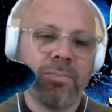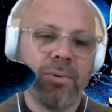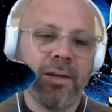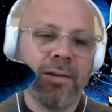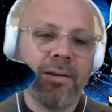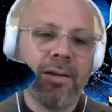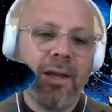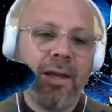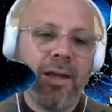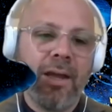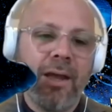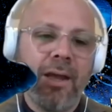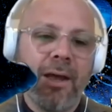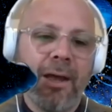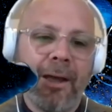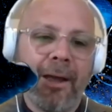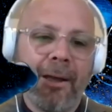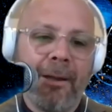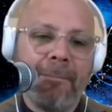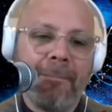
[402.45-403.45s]
But
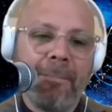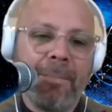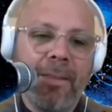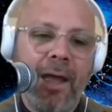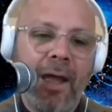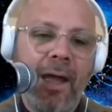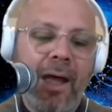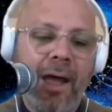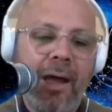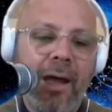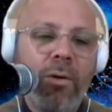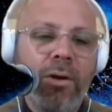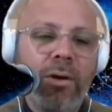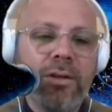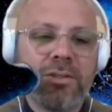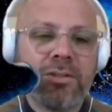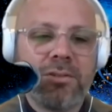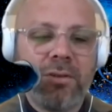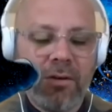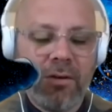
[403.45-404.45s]
I want
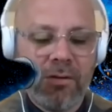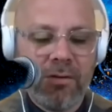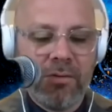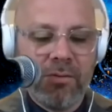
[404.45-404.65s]
to start